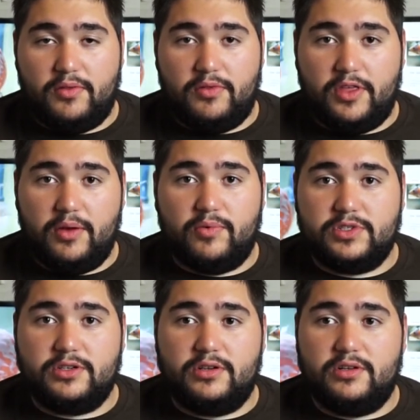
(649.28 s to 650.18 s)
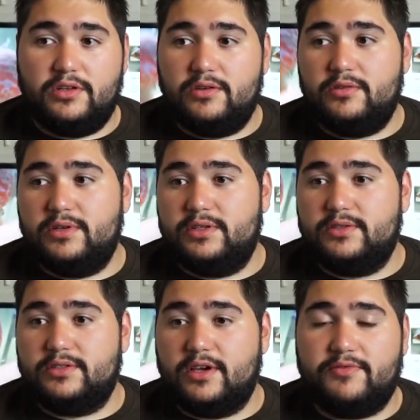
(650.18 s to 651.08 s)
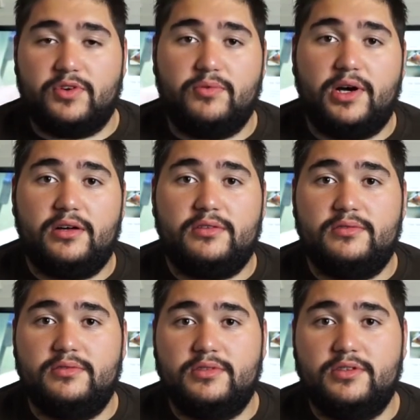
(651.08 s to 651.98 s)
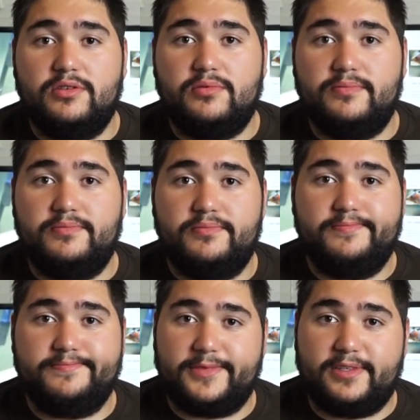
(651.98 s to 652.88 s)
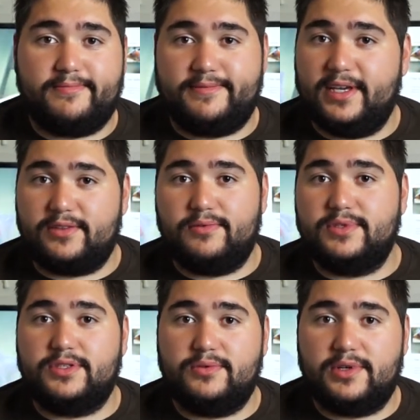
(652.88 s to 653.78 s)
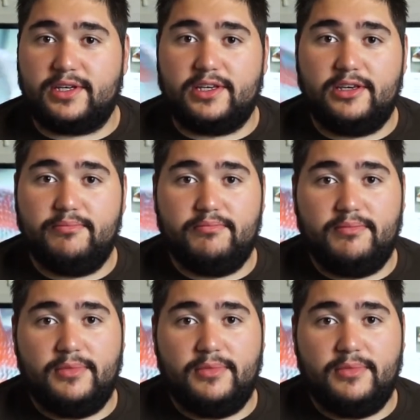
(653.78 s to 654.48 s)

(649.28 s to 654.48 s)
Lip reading: then what you're going to do is, after a while, take the ones you want to keep.